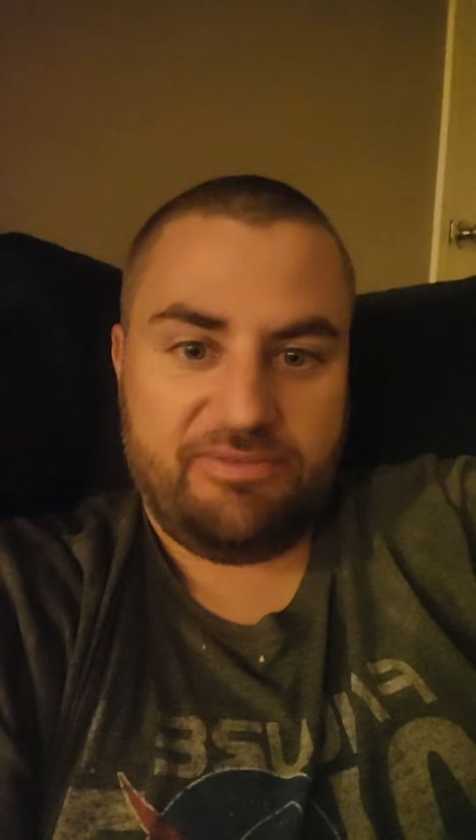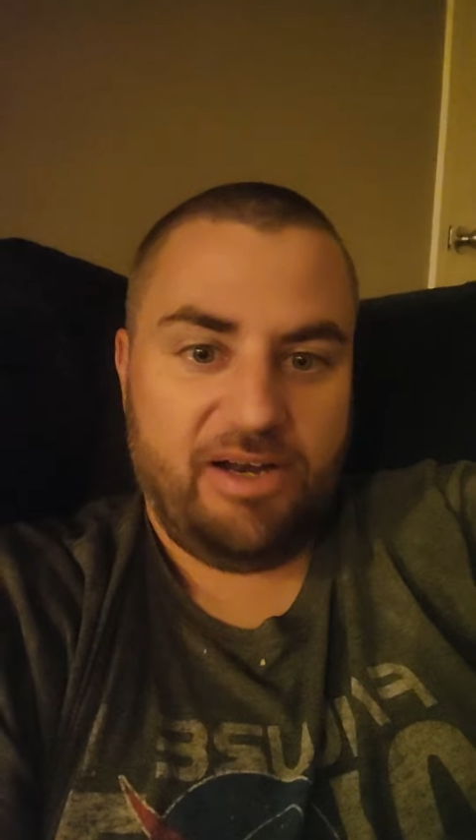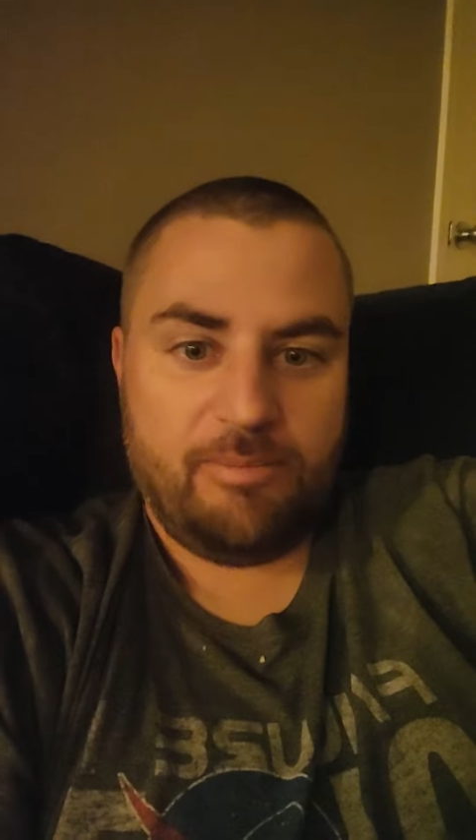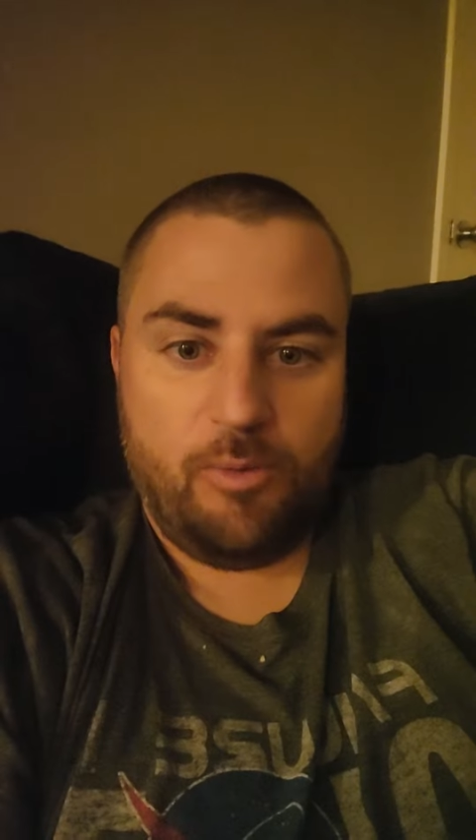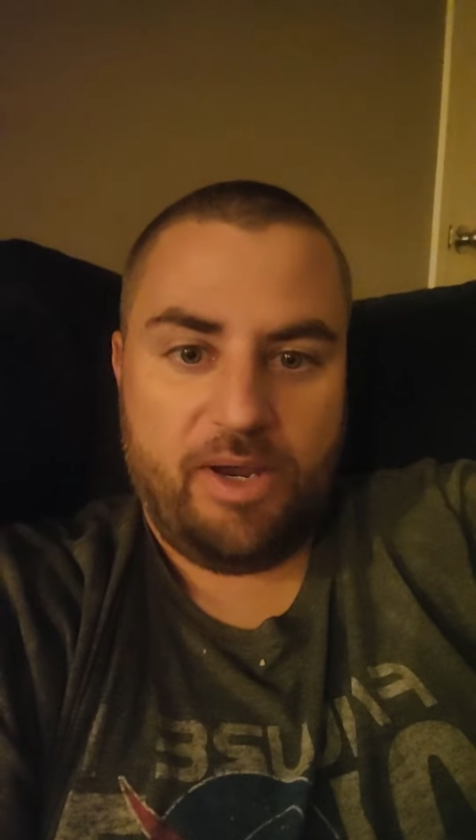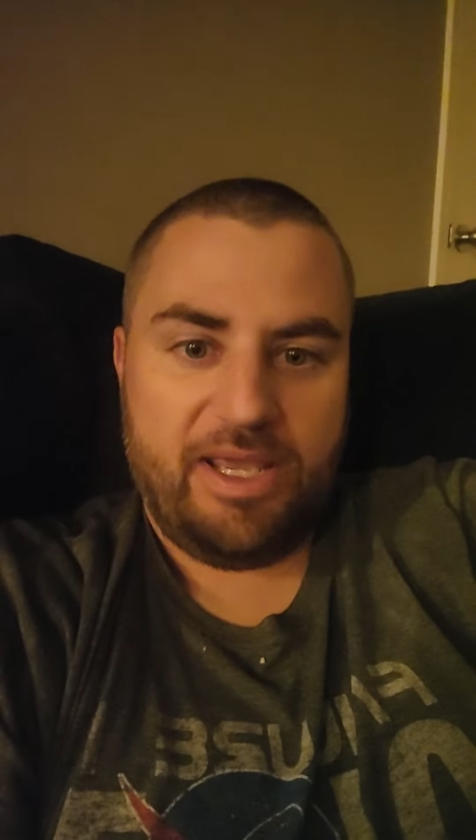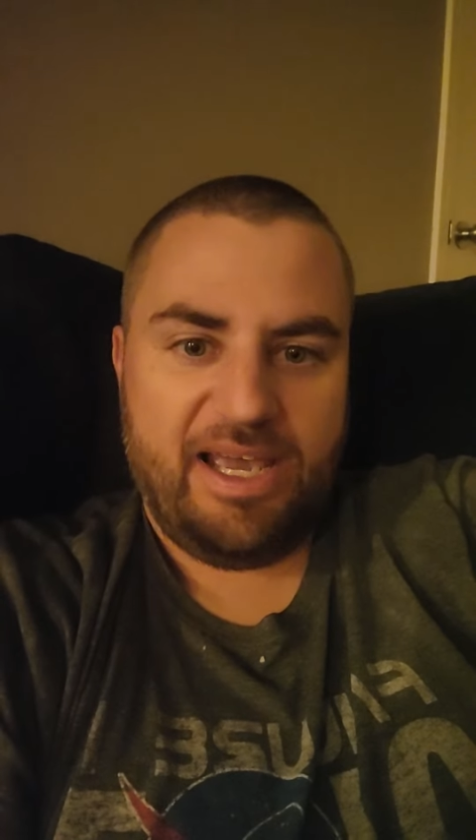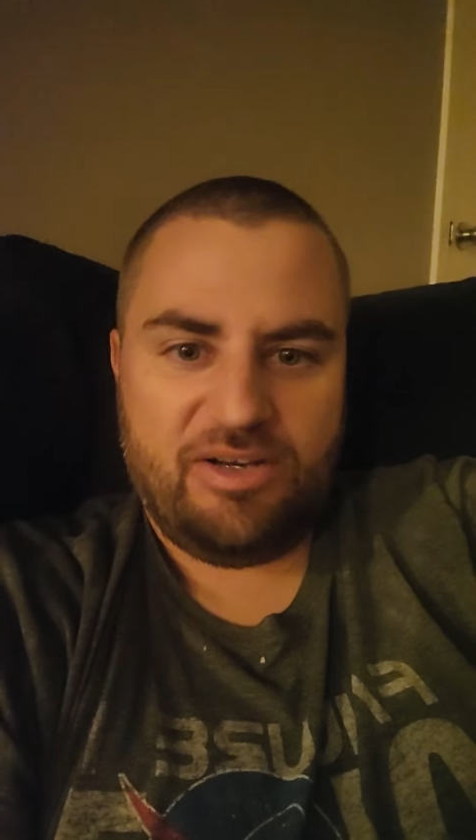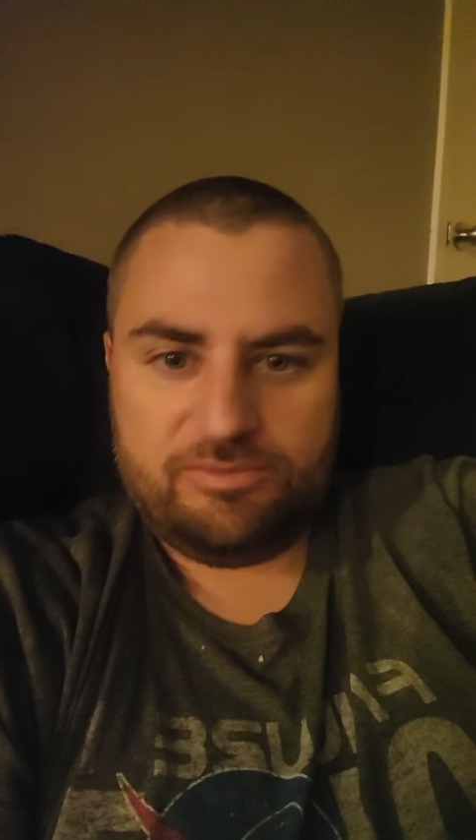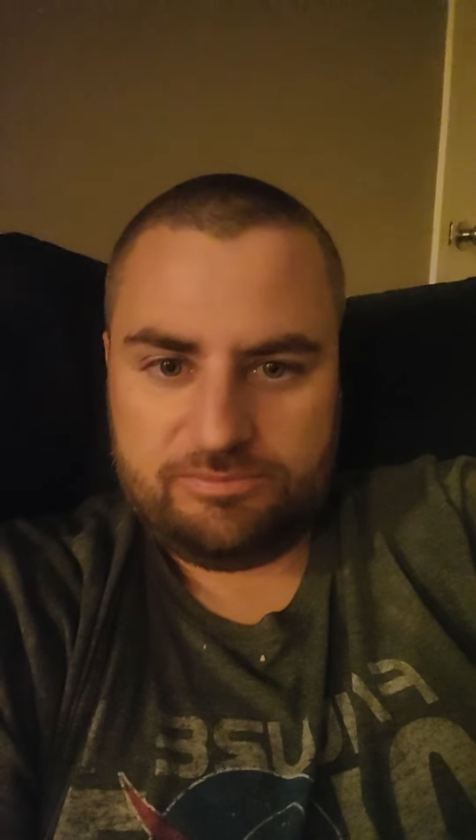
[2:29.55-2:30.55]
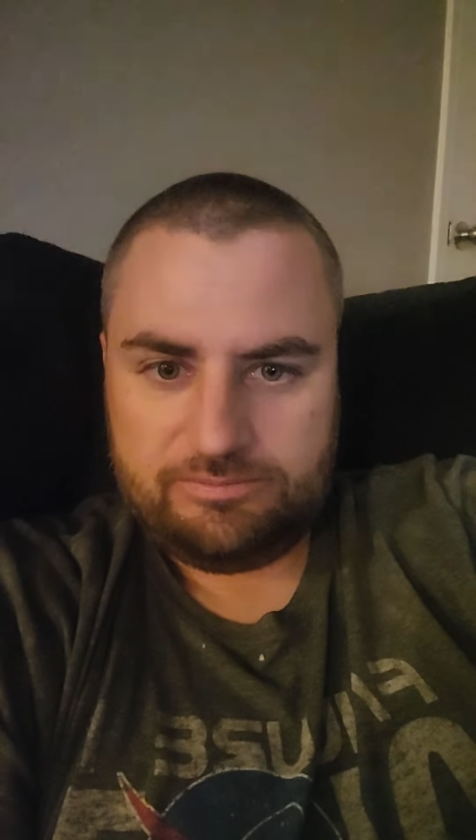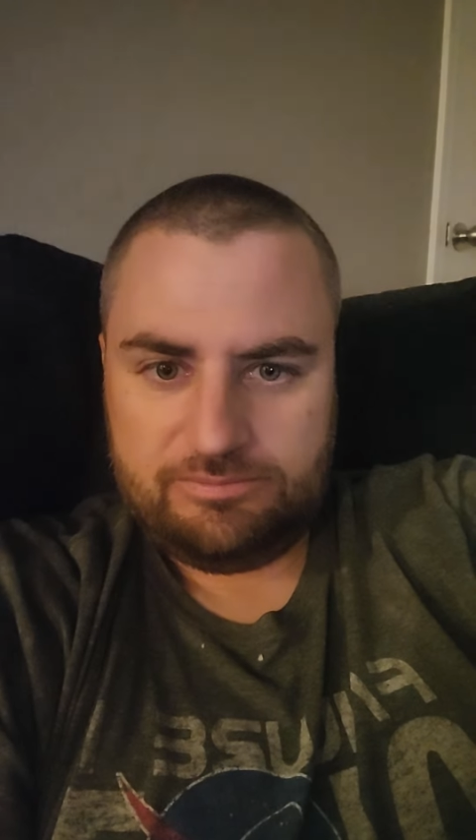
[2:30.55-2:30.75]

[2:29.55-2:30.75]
find my way out.